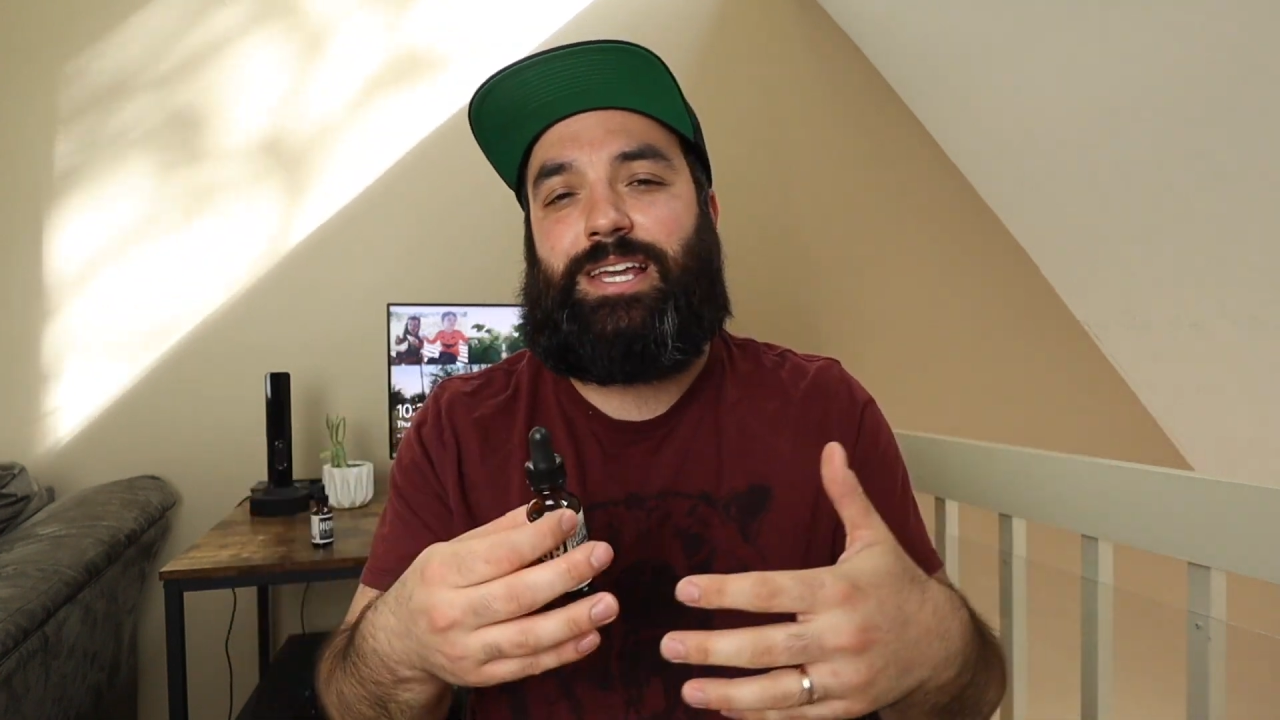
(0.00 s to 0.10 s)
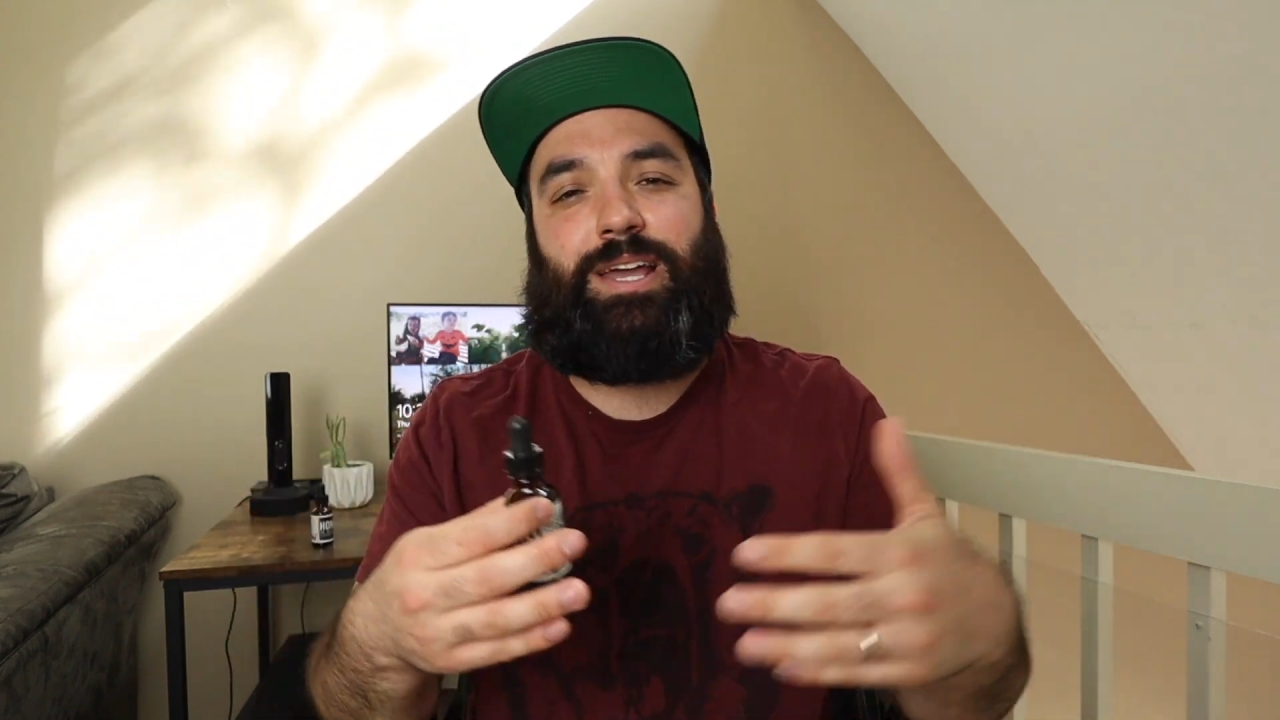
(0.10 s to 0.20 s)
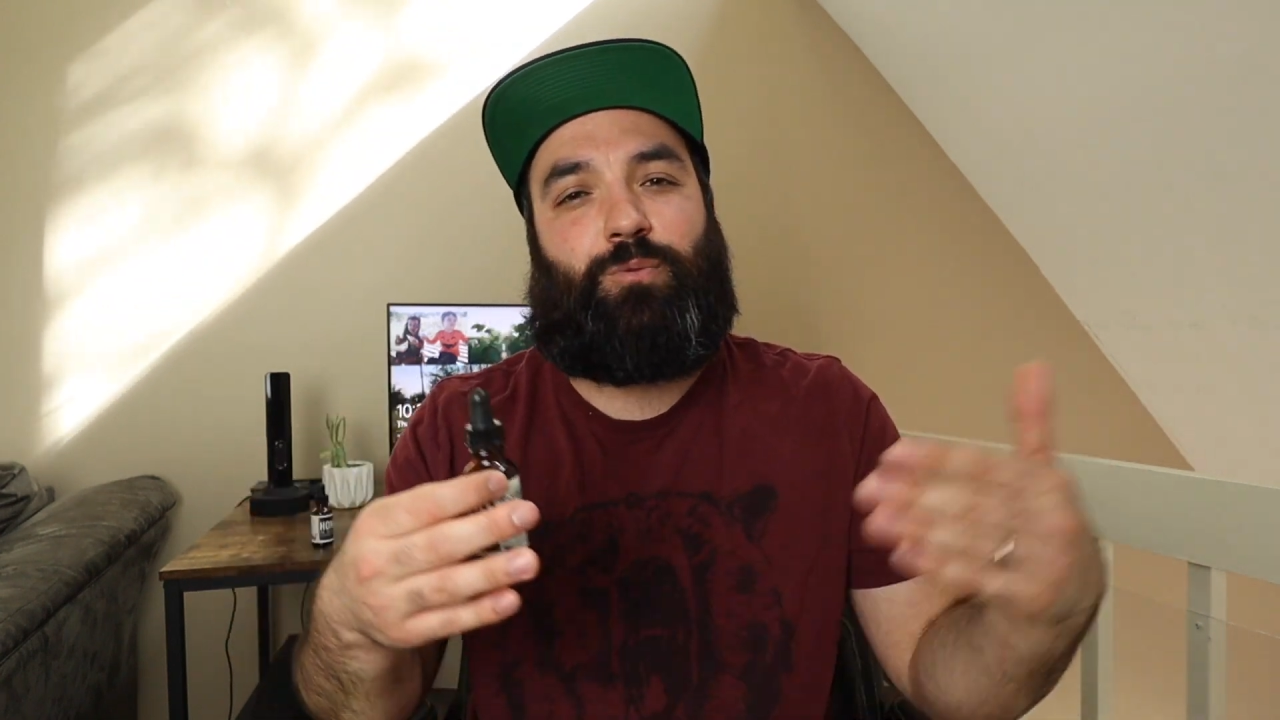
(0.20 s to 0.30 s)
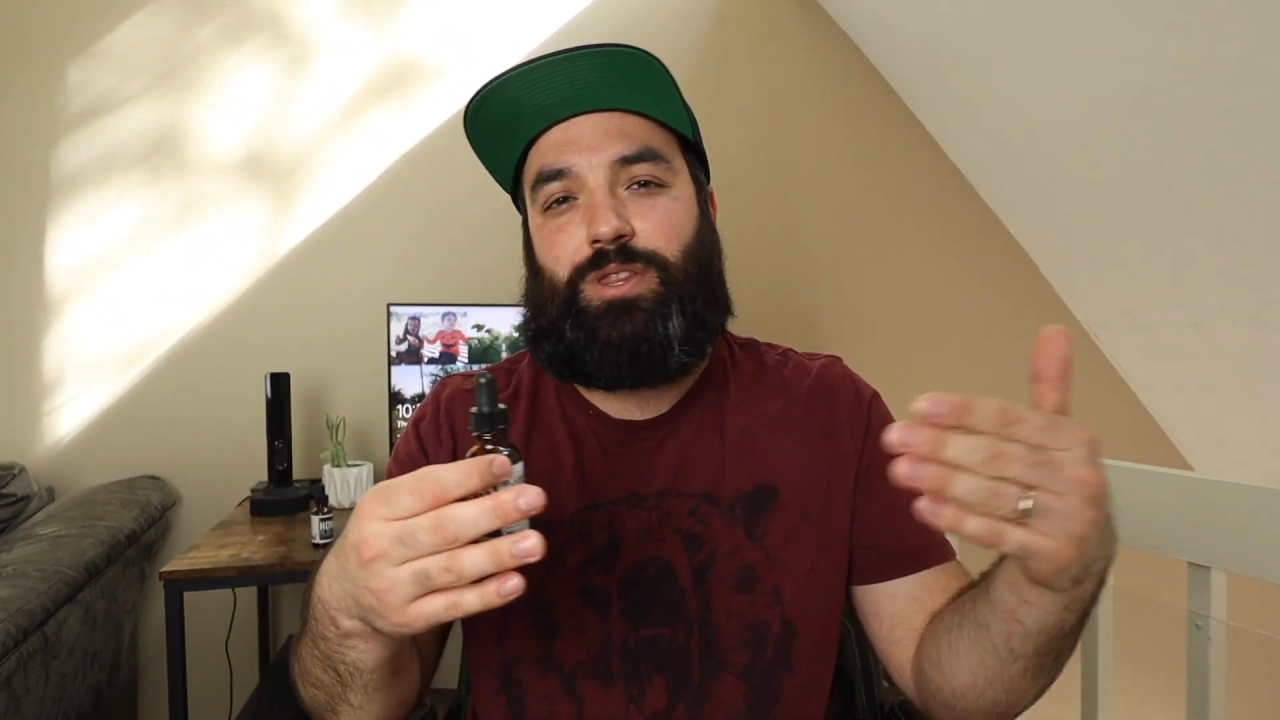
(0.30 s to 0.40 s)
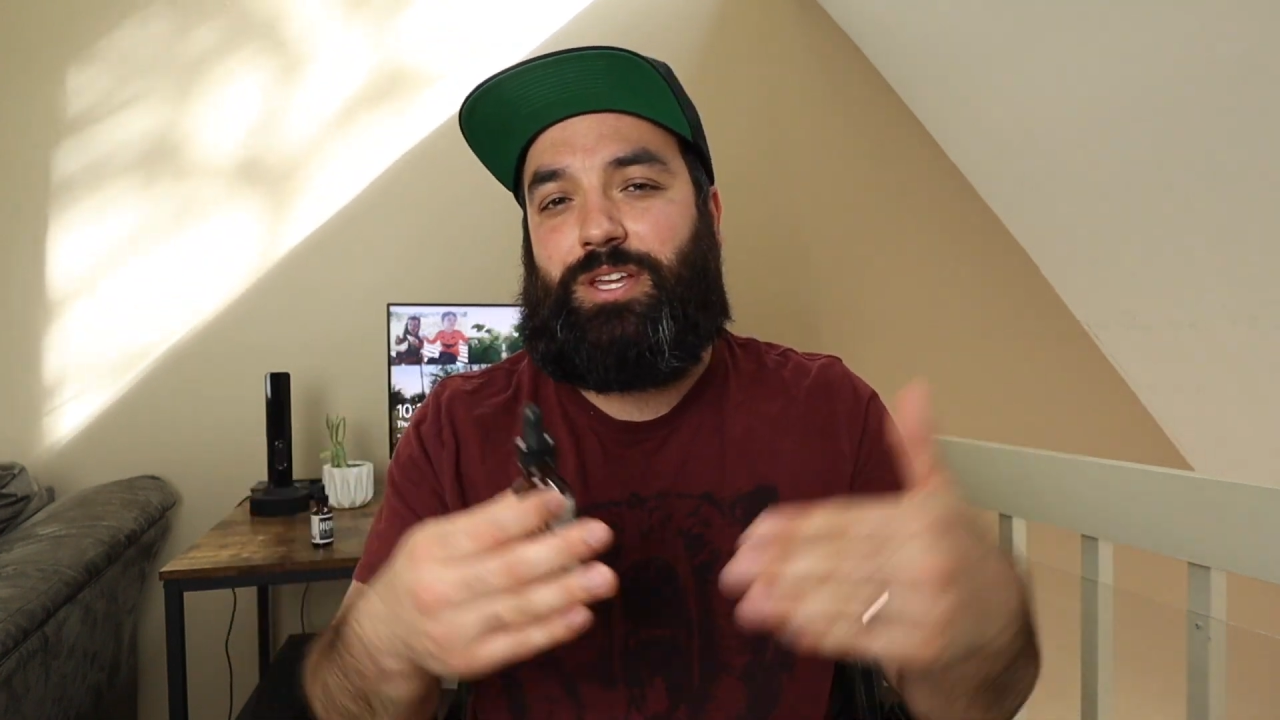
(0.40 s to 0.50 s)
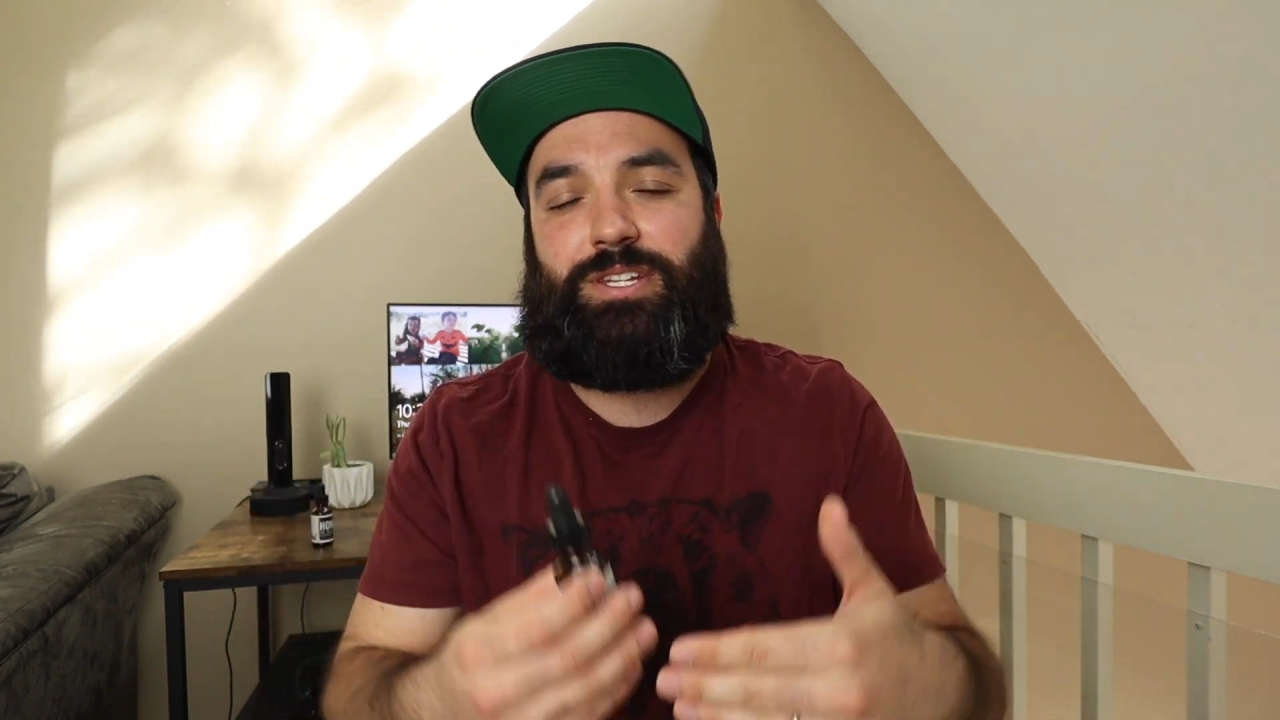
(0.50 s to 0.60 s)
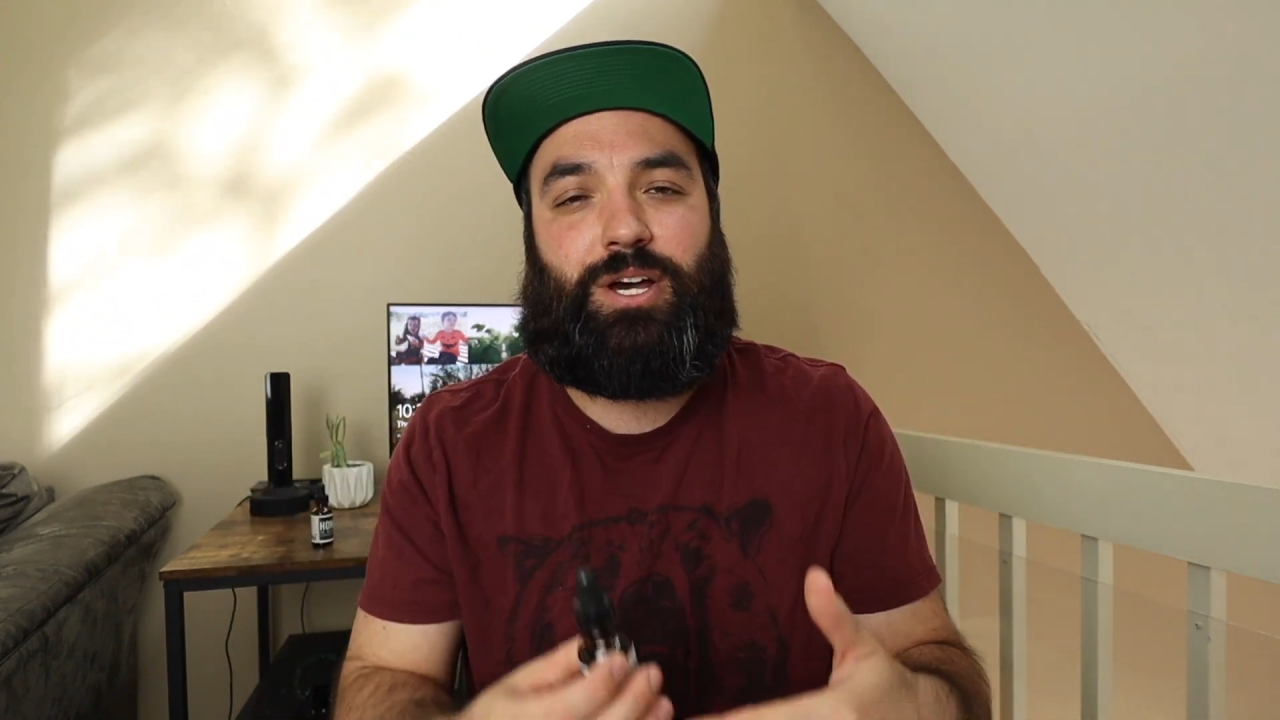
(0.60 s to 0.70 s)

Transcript: it with these